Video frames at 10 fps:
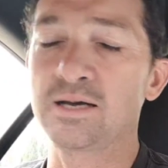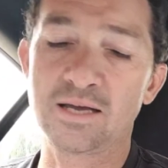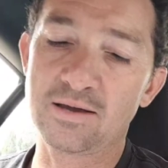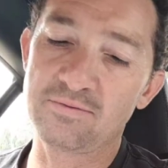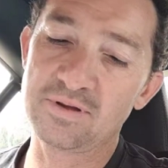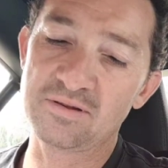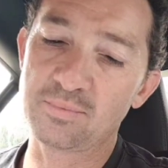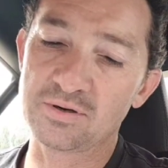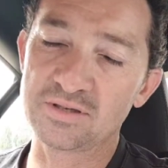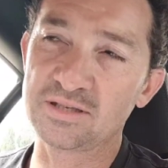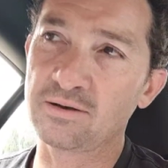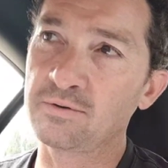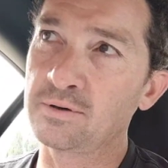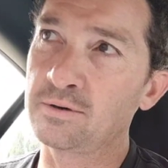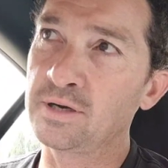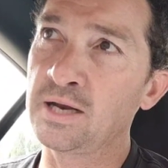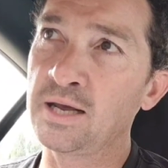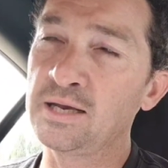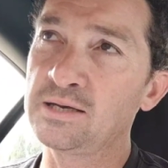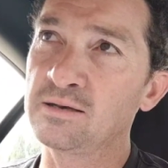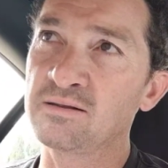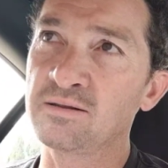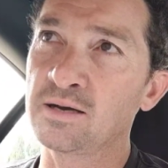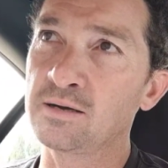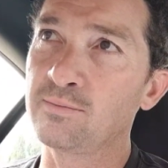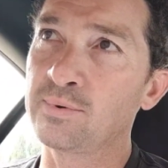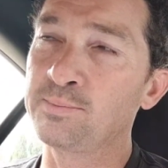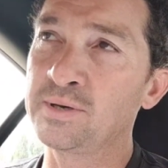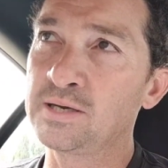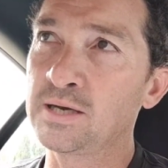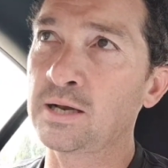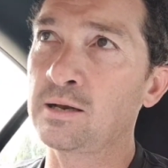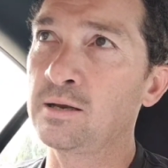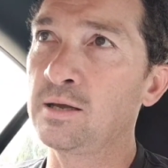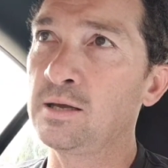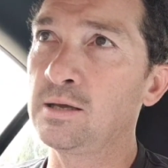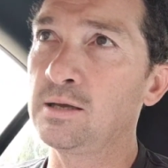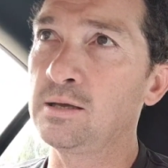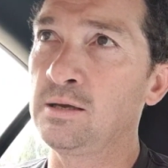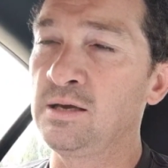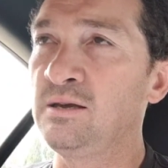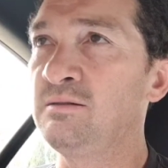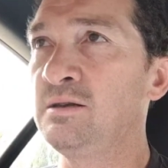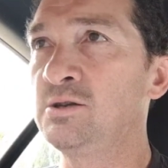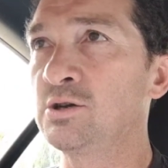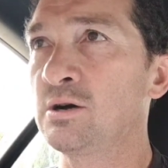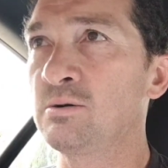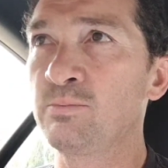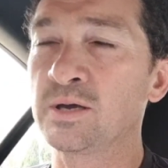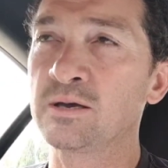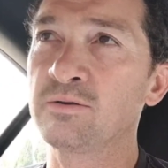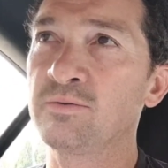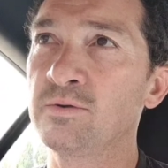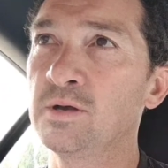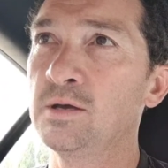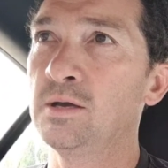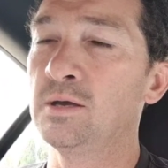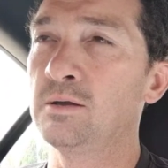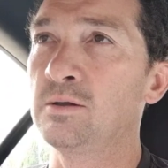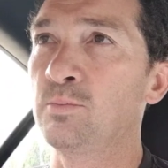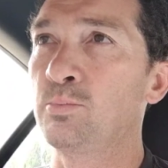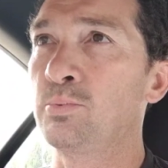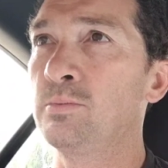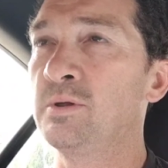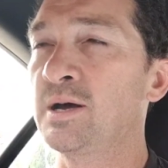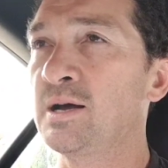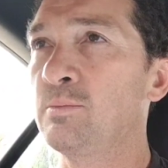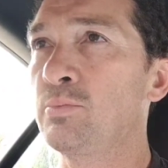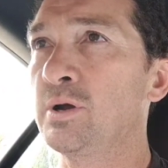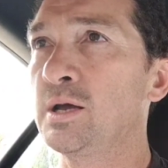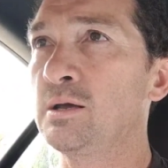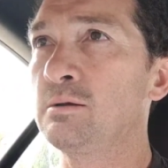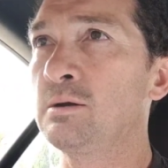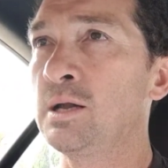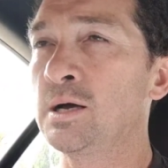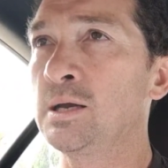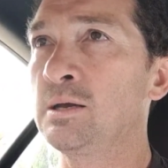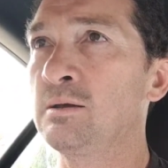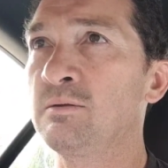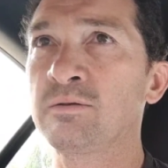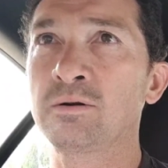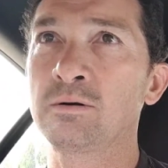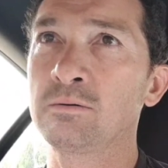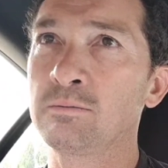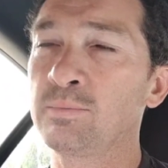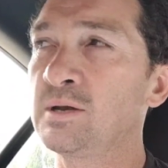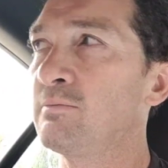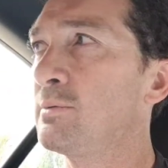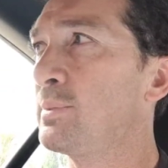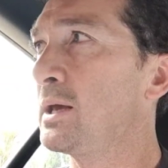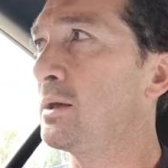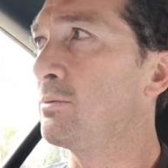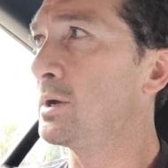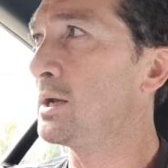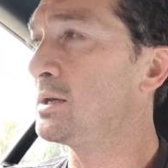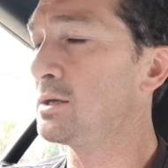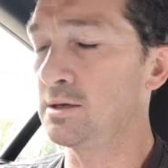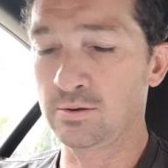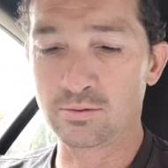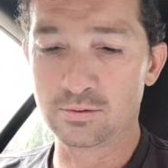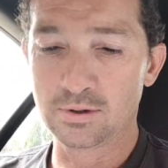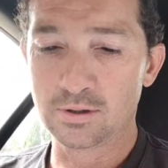gave this about a 7 or an 8. It's not a particularly easy job because the handbrake linings are a bit of a pig really to do.